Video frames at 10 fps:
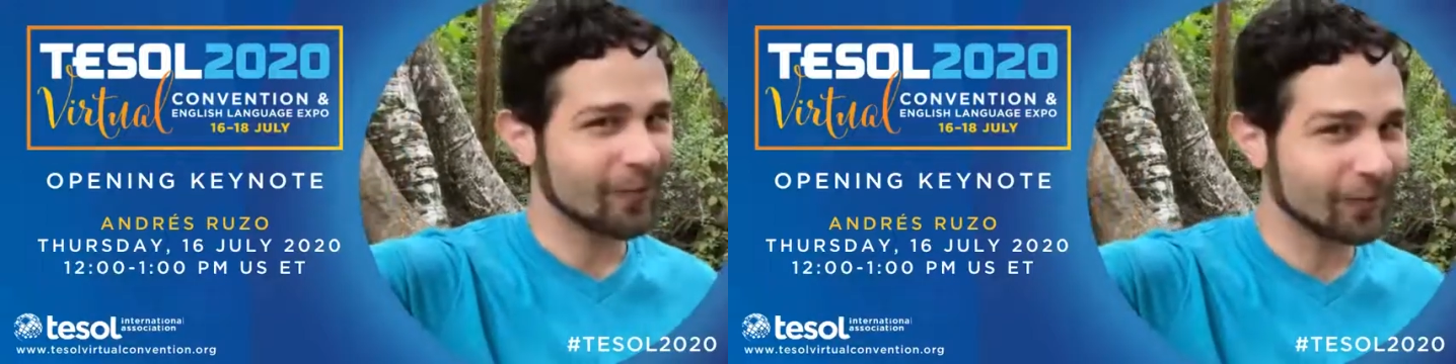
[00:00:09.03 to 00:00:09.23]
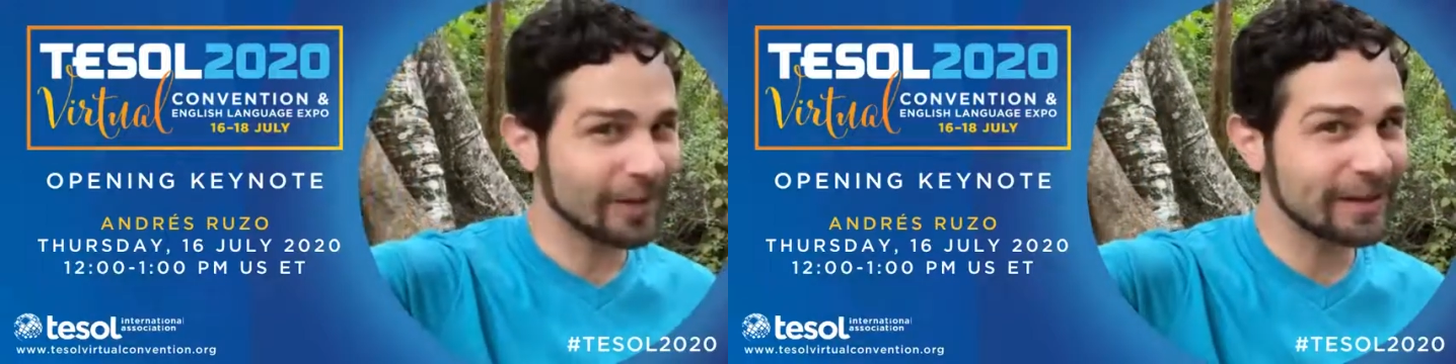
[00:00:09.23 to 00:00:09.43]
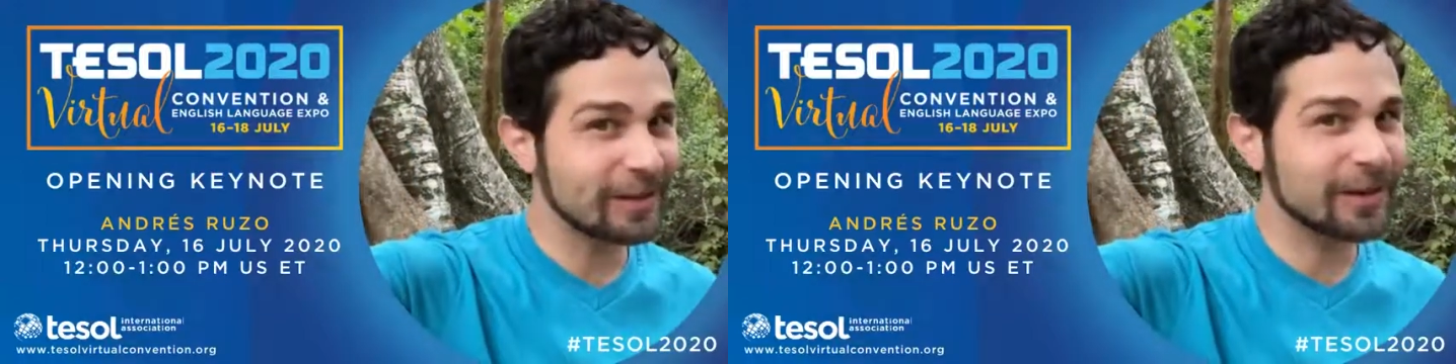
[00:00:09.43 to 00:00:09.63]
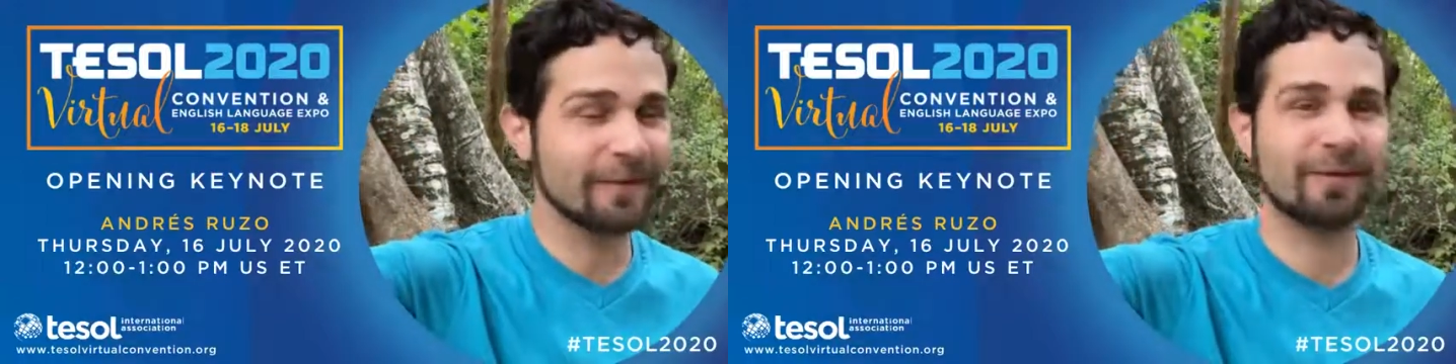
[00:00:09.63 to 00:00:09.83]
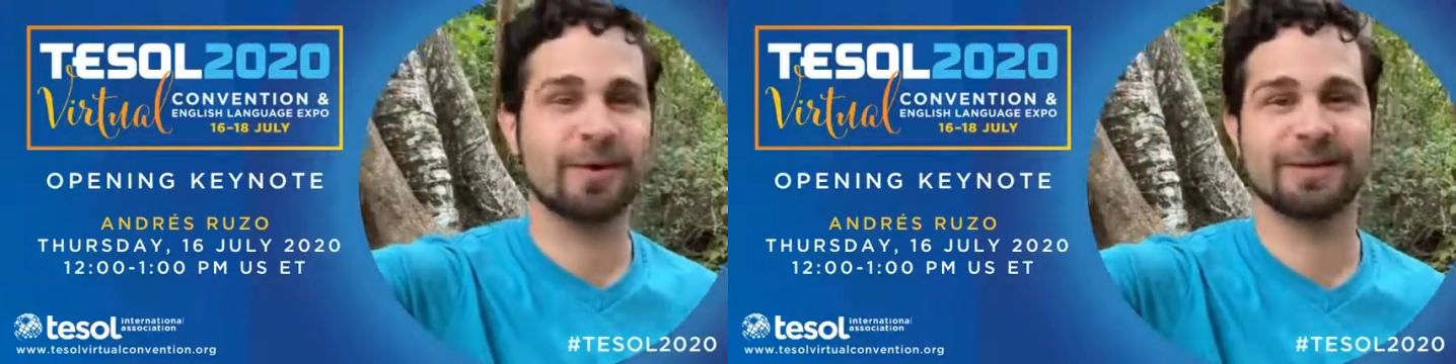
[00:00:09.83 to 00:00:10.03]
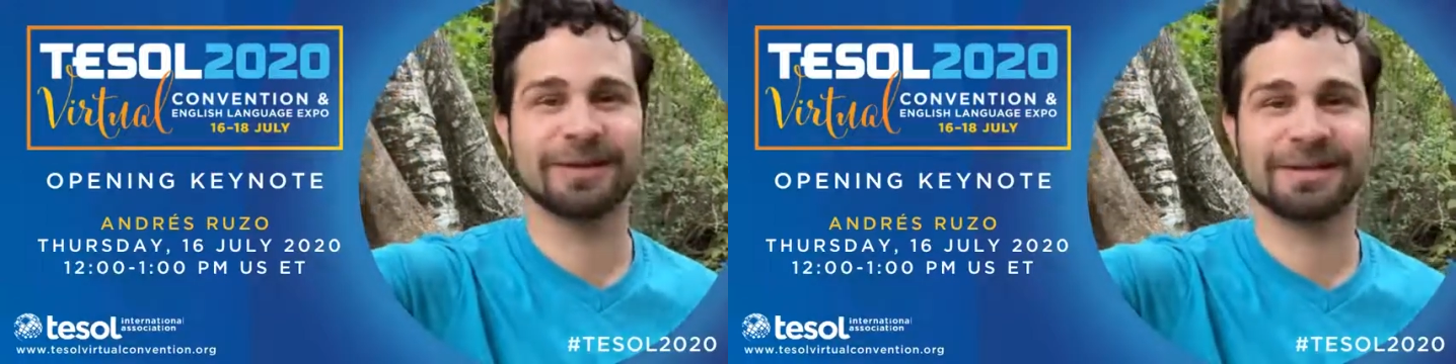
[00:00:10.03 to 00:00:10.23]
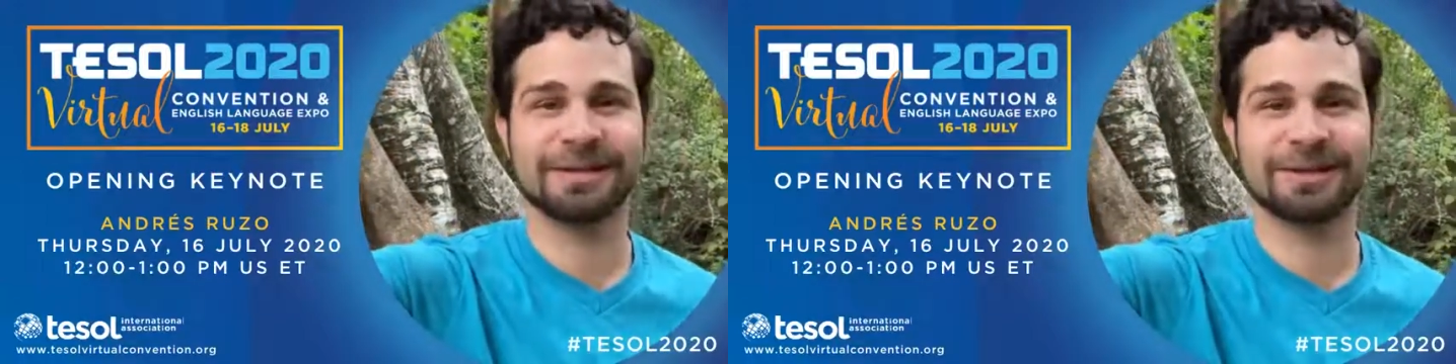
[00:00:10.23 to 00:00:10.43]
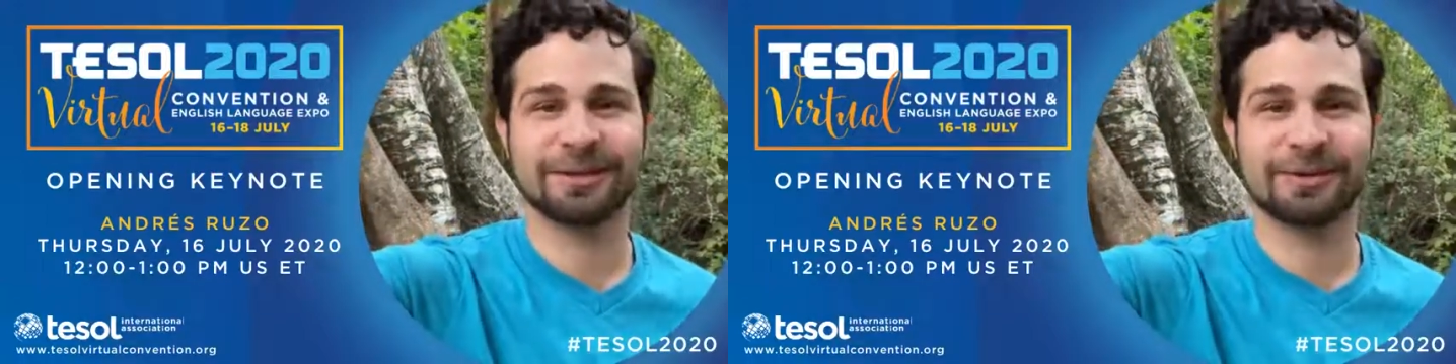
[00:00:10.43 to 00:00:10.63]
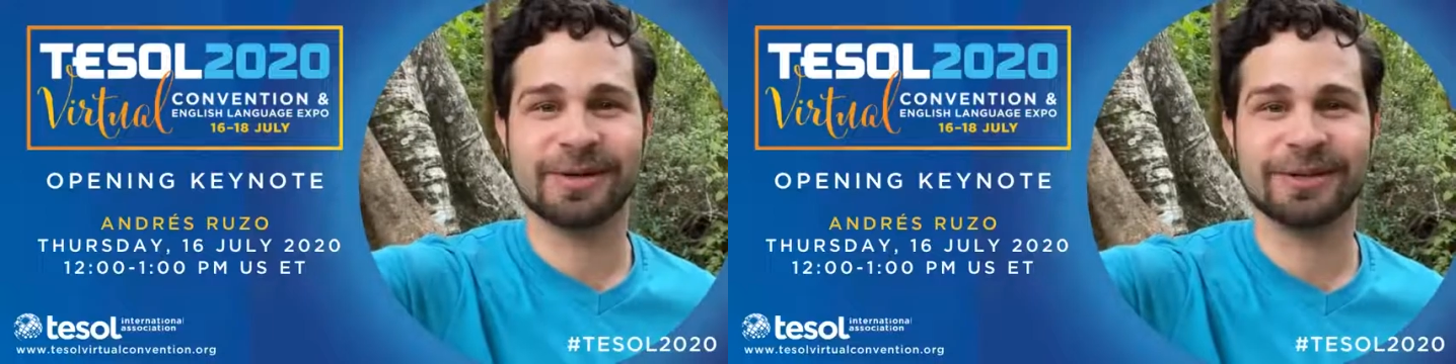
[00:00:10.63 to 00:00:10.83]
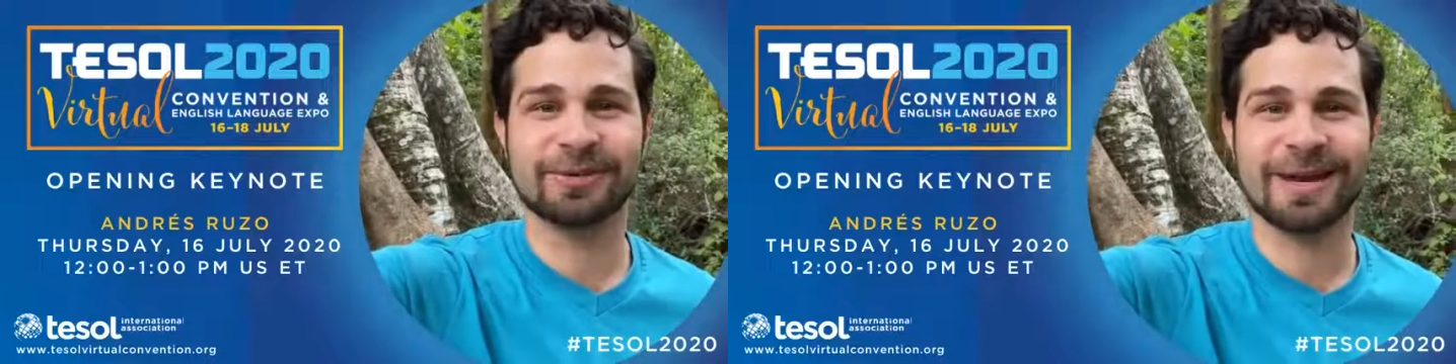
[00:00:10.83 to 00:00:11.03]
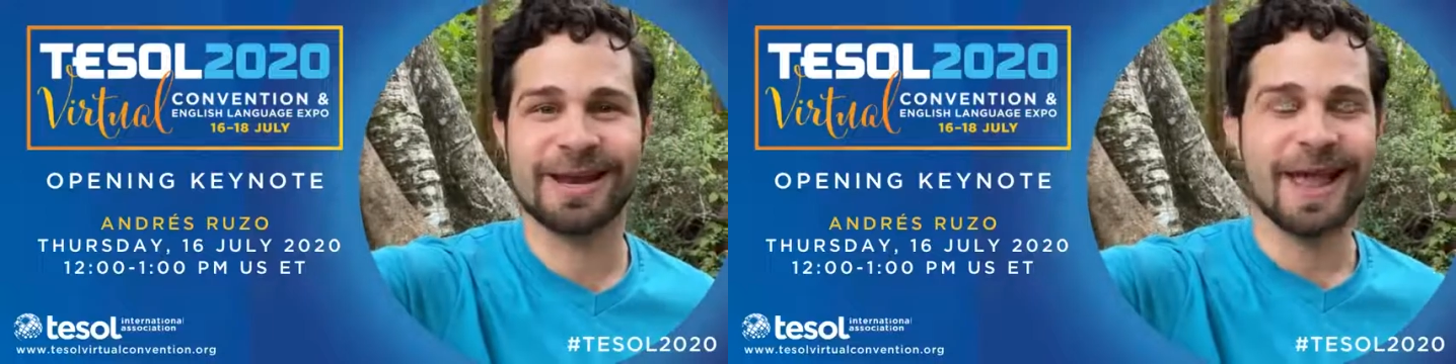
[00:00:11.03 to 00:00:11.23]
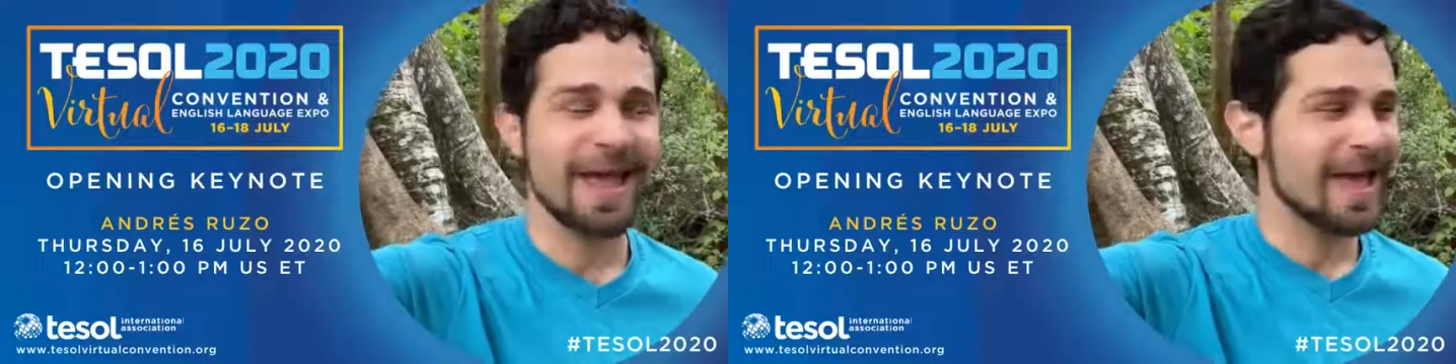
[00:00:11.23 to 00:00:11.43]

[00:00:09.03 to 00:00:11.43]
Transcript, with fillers: really looking forward to TESOL 2020.